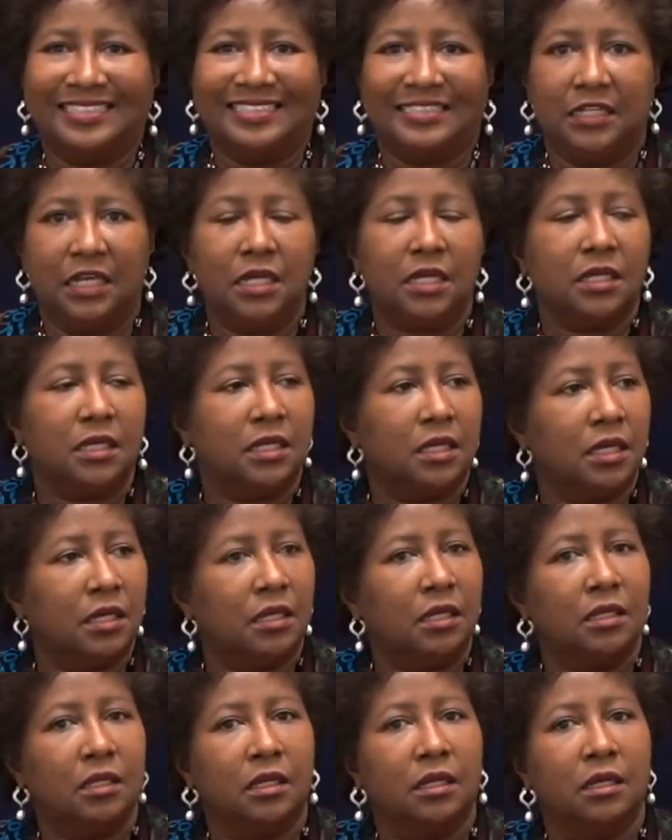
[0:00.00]
Did
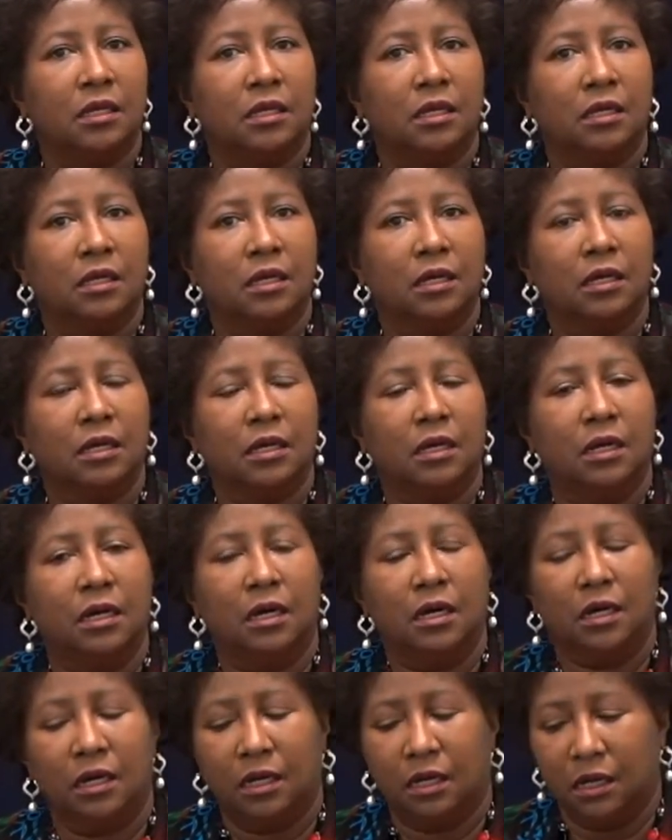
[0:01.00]
get
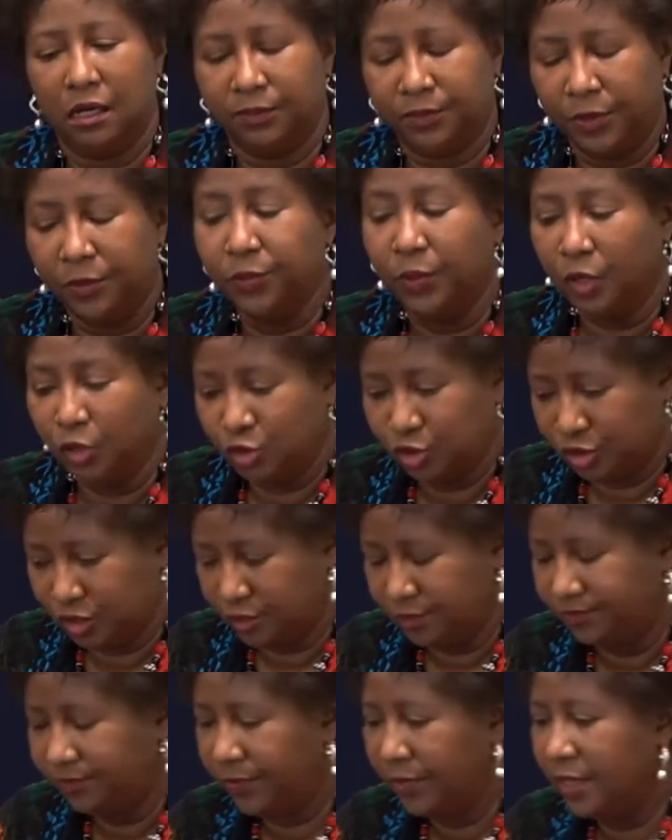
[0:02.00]
a
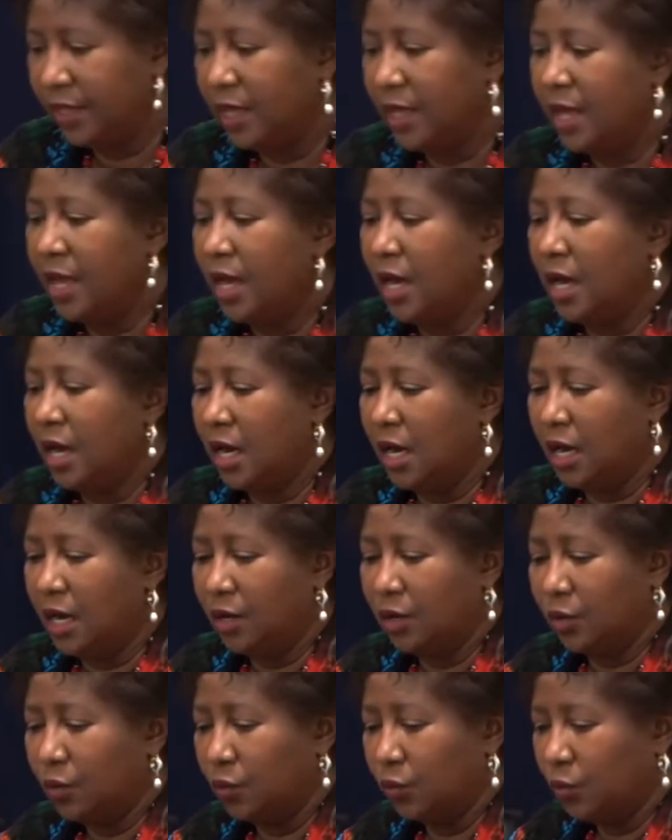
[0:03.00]
promotion.
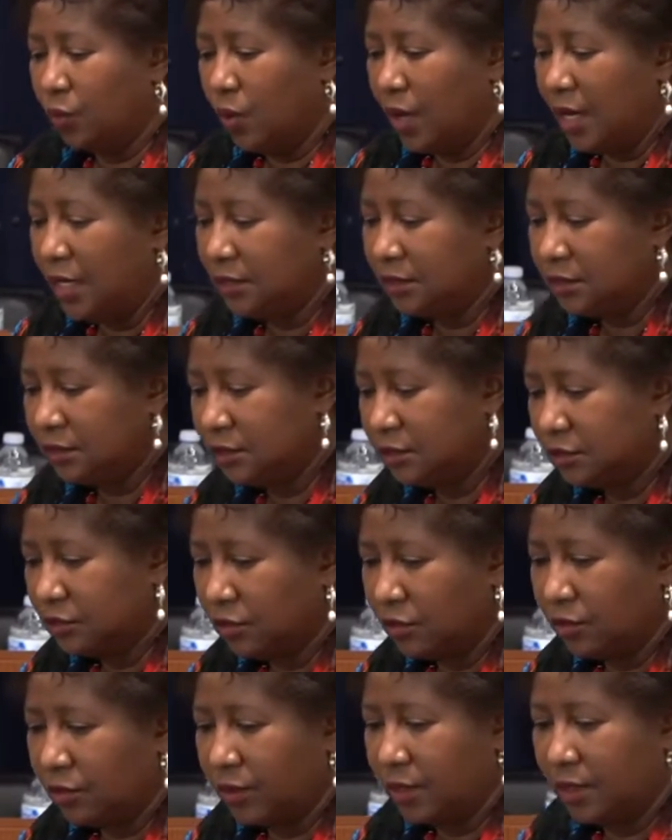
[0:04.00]
One
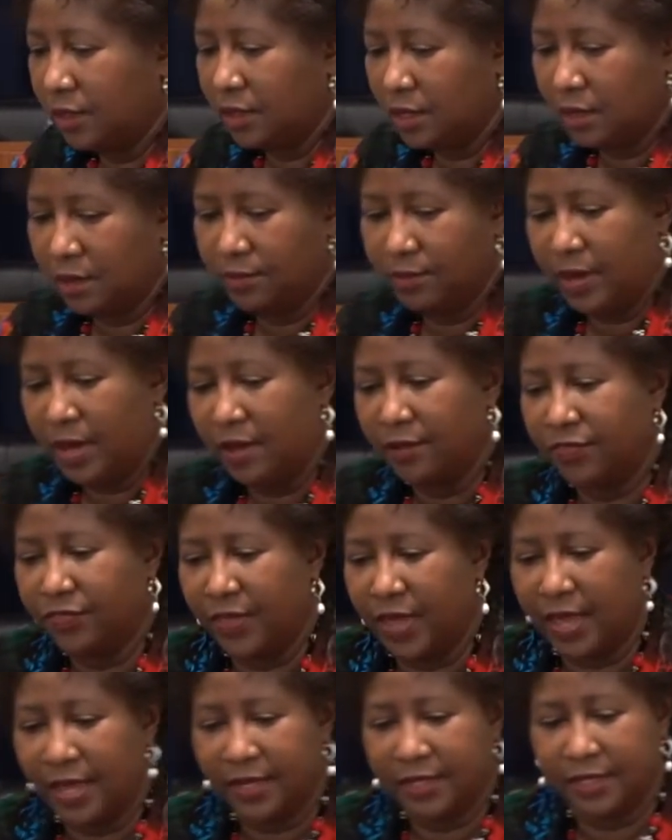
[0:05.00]
story about
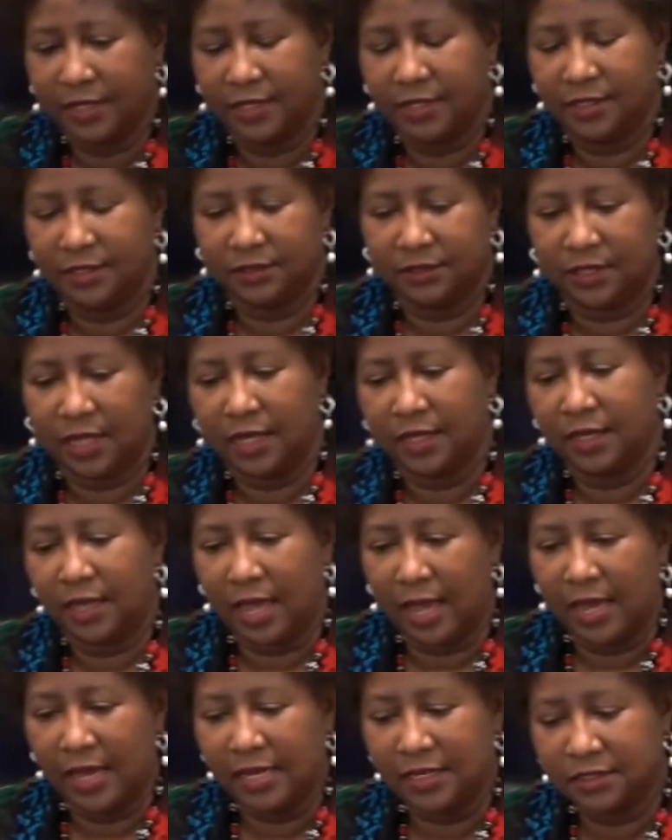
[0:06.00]
that is I
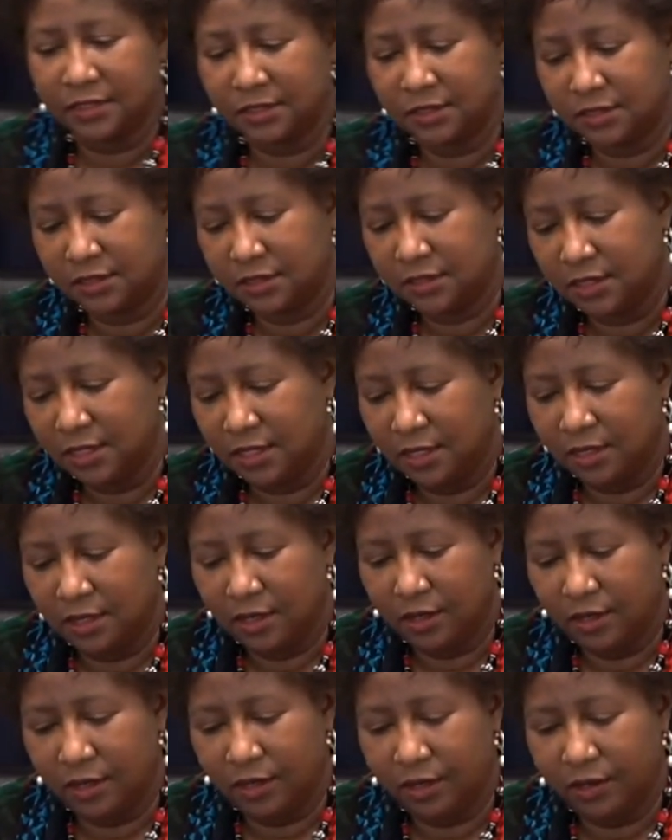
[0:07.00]
asked
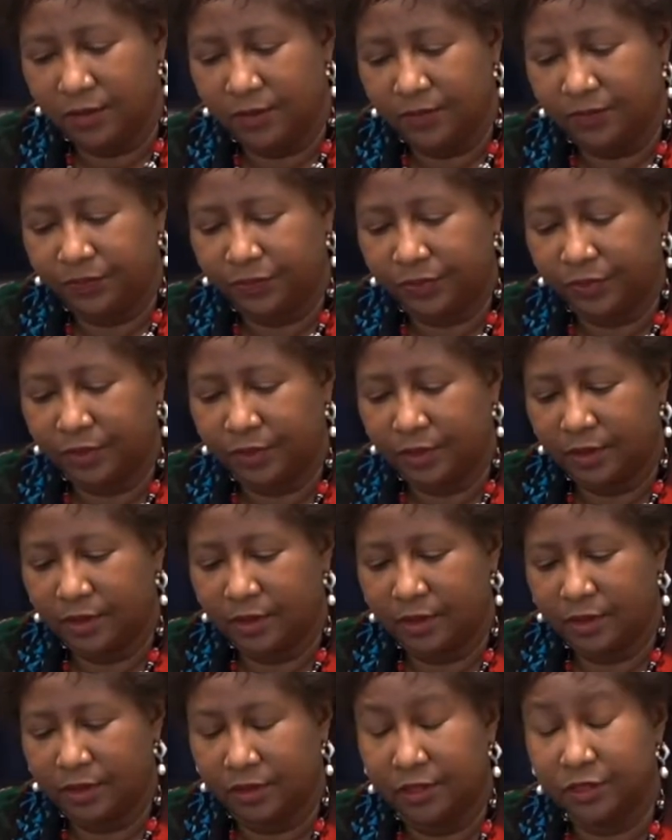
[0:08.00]

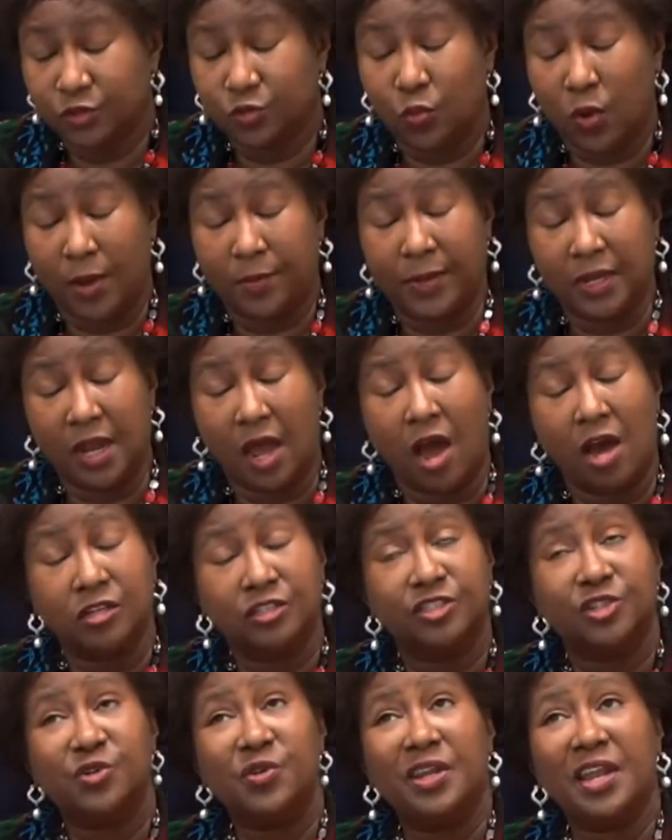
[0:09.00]
this woman,
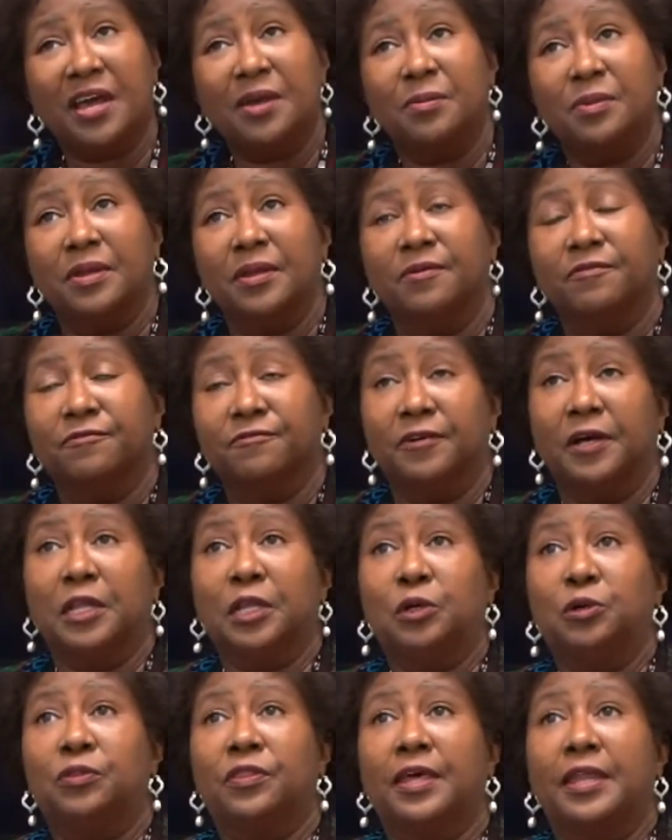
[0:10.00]
also an IBM
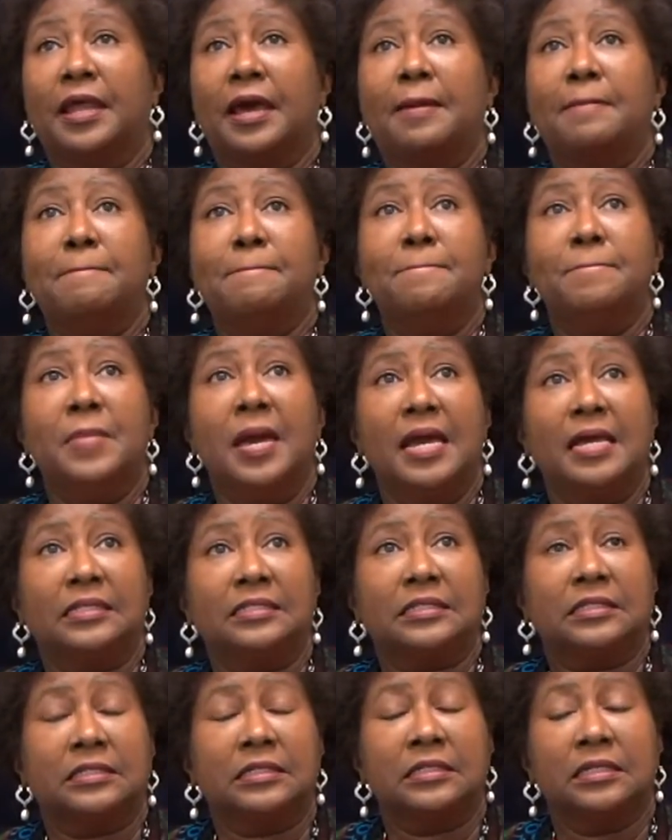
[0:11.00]
fellow that I
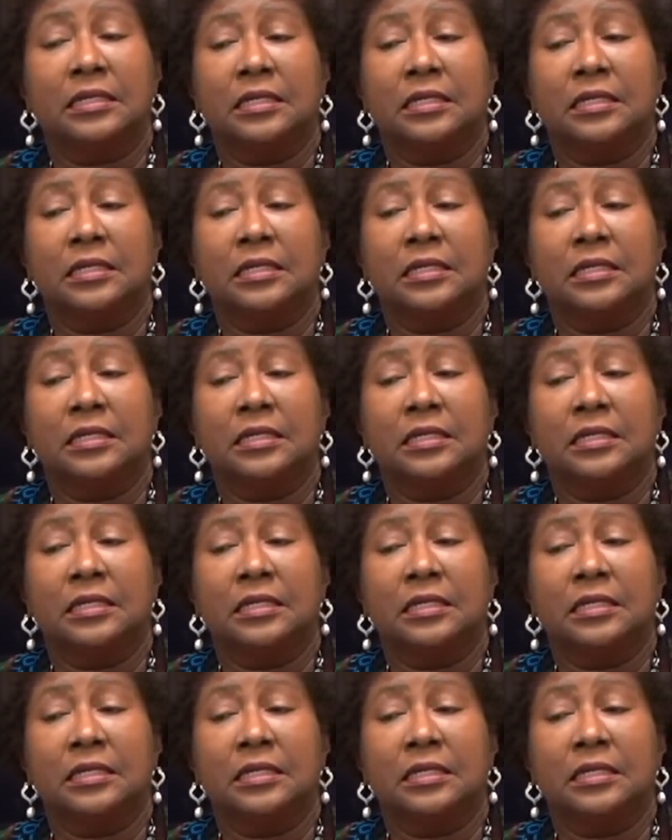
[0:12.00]
met